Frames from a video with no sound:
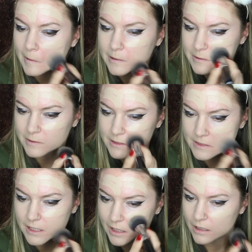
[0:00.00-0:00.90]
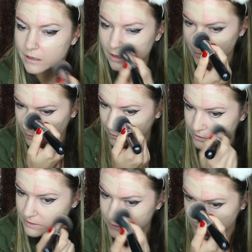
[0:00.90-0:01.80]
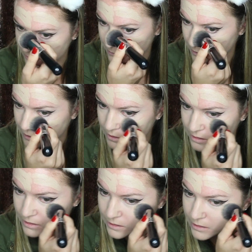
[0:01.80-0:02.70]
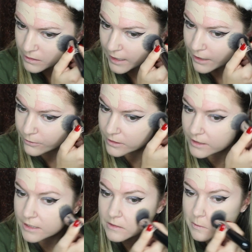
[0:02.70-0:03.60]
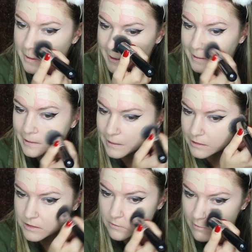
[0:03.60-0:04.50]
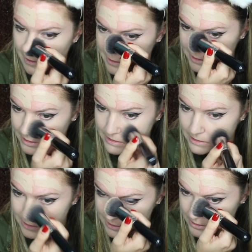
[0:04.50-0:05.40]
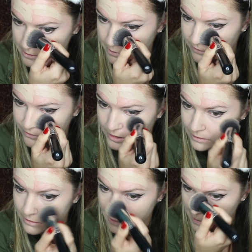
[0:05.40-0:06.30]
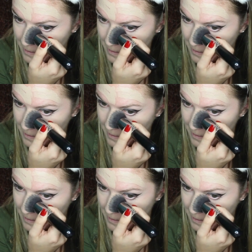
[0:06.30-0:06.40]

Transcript: This one is like comparable to the Hourglass one as far as easiness to buff in.